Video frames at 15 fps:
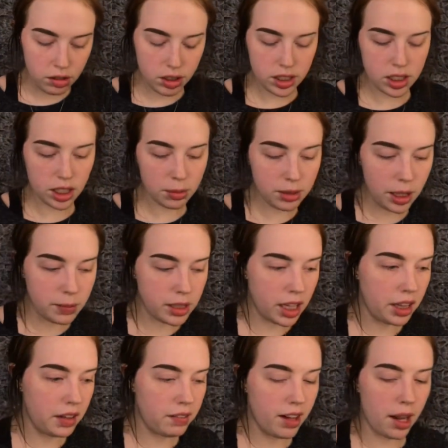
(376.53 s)
which sometimes I
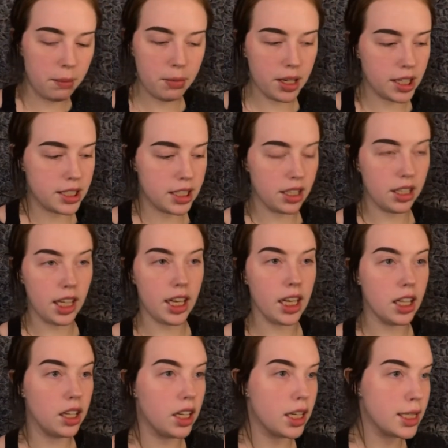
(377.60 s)
leave that because it
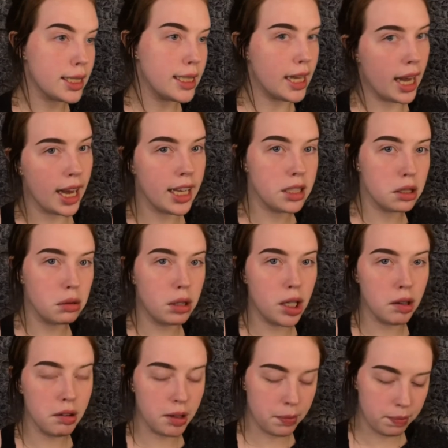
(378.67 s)
like looks nice or
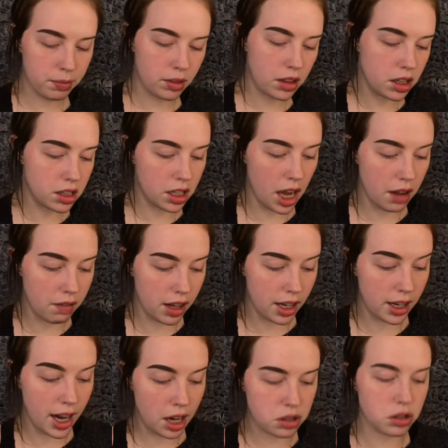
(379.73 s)
whatever, to have
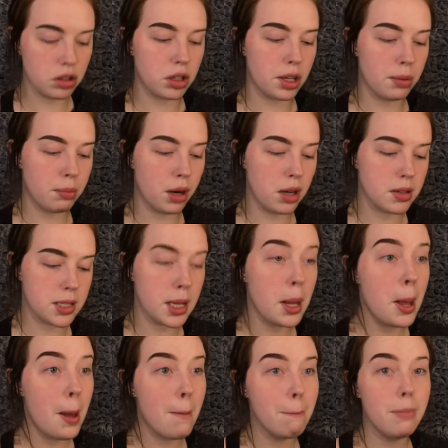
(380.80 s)
like natural looking brows.
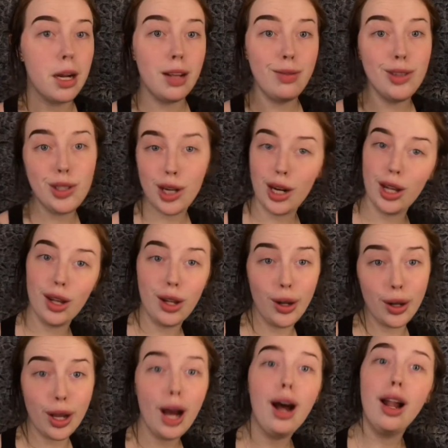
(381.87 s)
But if you're trying to
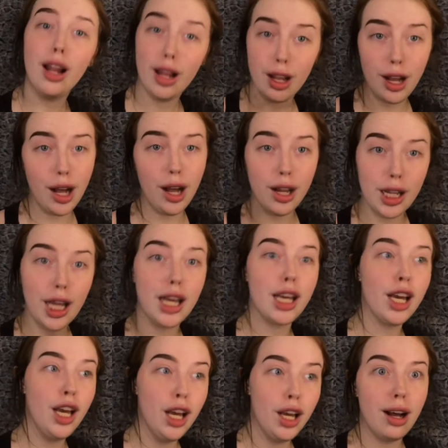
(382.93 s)
look like
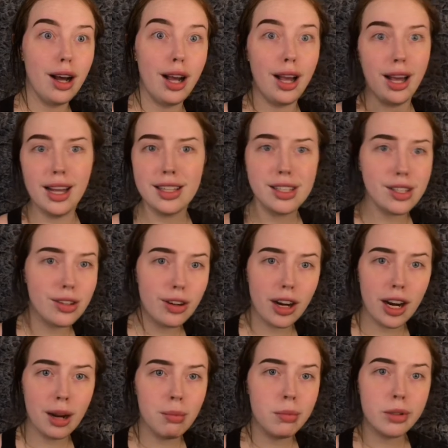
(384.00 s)

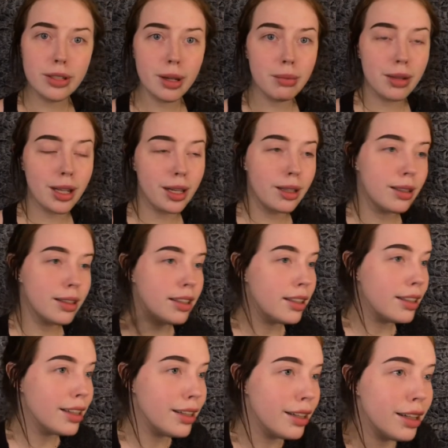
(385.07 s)
Instagram or something,
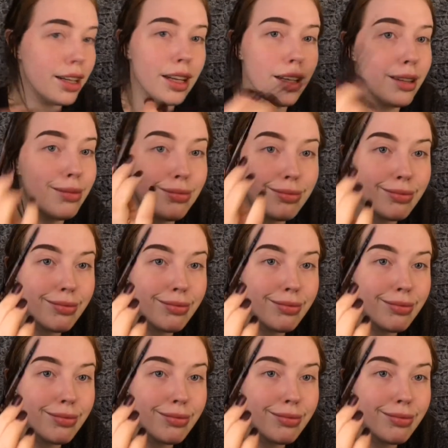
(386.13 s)
and